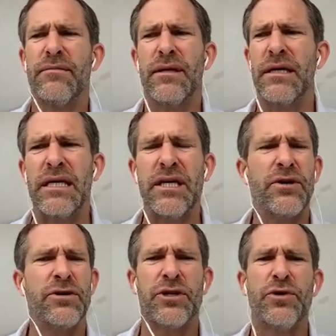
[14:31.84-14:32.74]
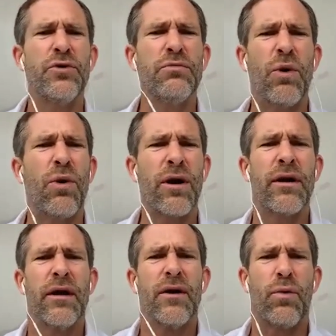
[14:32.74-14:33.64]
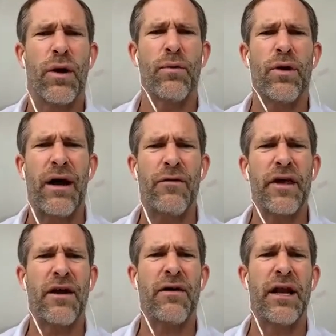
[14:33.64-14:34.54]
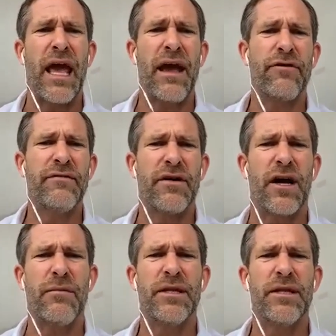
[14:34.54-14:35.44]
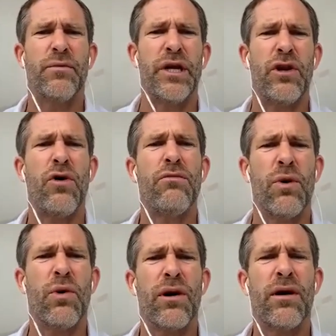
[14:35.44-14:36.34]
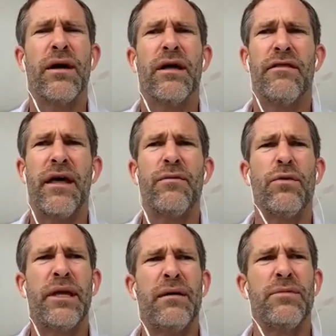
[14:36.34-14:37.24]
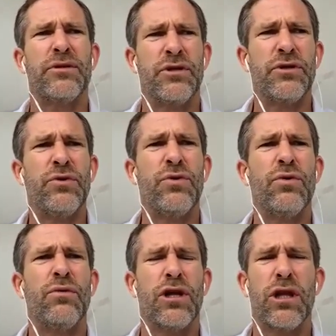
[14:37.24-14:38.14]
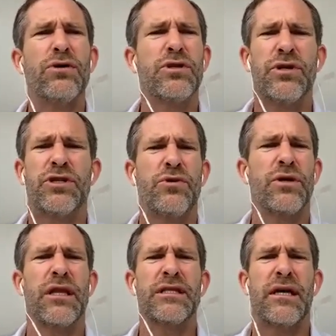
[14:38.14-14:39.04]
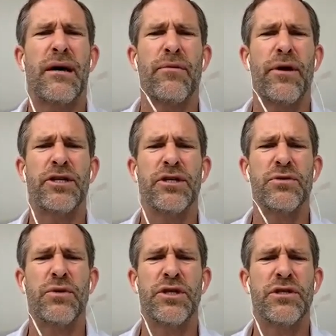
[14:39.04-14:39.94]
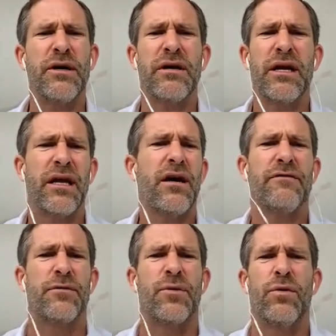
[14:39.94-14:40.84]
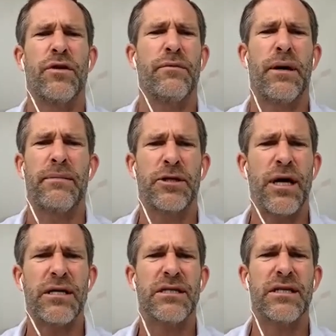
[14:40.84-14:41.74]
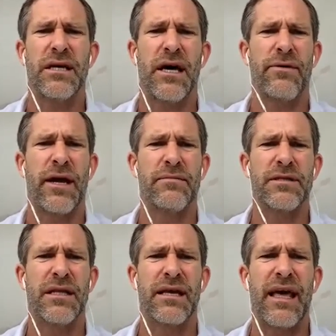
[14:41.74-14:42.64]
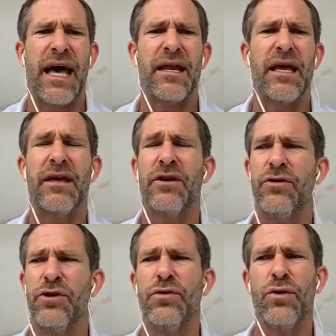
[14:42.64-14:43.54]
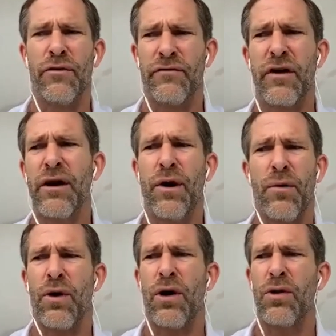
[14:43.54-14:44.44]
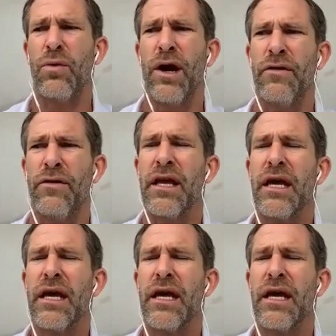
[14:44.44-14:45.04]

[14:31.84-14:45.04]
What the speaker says: a year, 2 more, where we're out there in every environment that we know more, then we'll be able to do closer to stewardless operations, which is about getting comfortable with the public trust and other items like that. You are very aware, we're all aware that